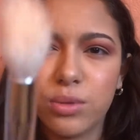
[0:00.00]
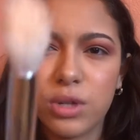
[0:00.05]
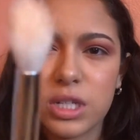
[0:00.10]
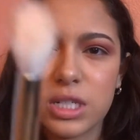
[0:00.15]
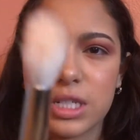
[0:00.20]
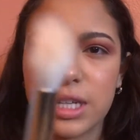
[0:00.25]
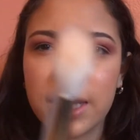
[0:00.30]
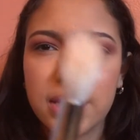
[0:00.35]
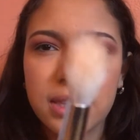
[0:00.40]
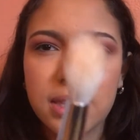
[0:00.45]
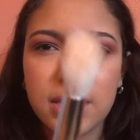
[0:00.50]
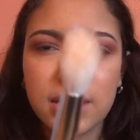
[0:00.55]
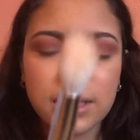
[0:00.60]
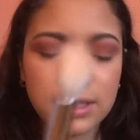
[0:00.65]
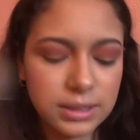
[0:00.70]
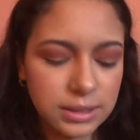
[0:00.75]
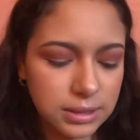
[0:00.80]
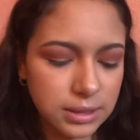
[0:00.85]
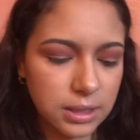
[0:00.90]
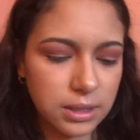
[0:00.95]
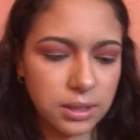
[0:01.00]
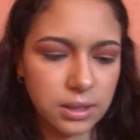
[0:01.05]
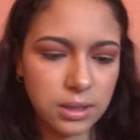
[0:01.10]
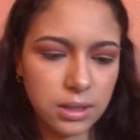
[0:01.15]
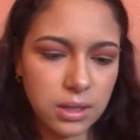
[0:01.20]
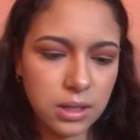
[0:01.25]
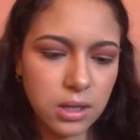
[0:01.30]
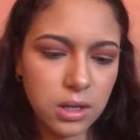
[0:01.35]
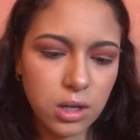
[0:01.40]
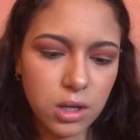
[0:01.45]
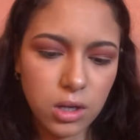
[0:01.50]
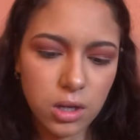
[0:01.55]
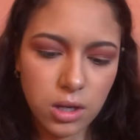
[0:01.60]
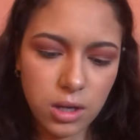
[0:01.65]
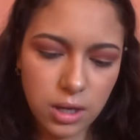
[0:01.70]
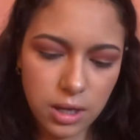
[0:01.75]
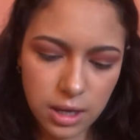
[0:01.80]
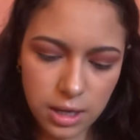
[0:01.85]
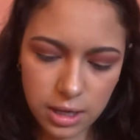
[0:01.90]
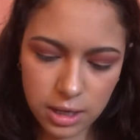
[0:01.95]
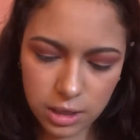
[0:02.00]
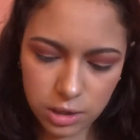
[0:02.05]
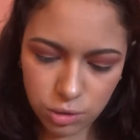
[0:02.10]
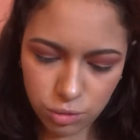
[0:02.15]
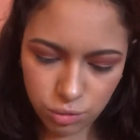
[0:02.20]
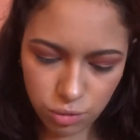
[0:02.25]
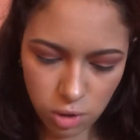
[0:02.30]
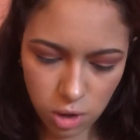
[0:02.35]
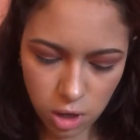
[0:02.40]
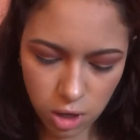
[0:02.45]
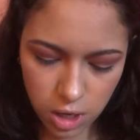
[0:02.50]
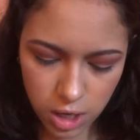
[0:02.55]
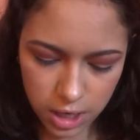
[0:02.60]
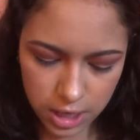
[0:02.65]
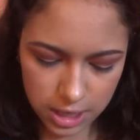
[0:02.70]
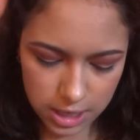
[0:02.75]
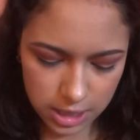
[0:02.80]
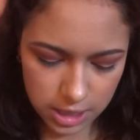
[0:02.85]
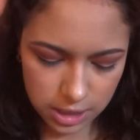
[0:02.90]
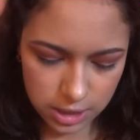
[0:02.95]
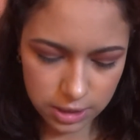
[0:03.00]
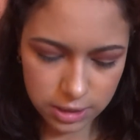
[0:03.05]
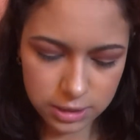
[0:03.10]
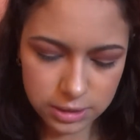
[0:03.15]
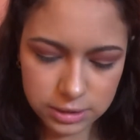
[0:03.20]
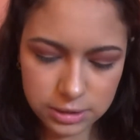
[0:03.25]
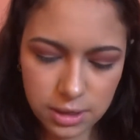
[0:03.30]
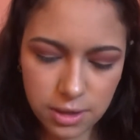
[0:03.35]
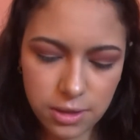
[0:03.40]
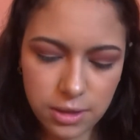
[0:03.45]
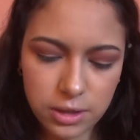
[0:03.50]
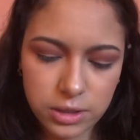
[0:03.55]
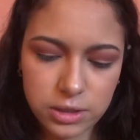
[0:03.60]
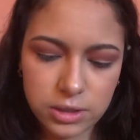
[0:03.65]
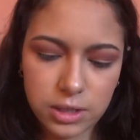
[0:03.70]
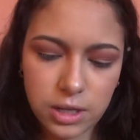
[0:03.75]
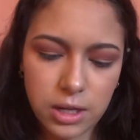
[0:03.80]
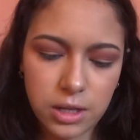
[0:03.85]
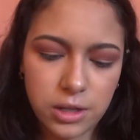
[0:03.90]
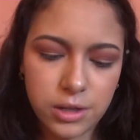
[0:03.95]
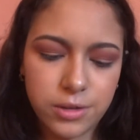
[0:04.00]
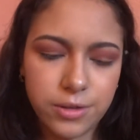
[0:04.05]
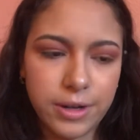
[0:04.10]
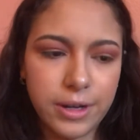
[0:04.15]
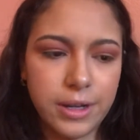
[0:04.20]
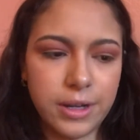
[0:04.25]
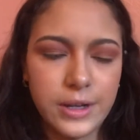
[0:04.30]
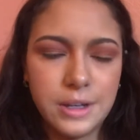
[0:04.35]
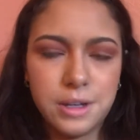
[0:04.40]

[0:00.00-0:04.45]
brush like this, and raw is this color right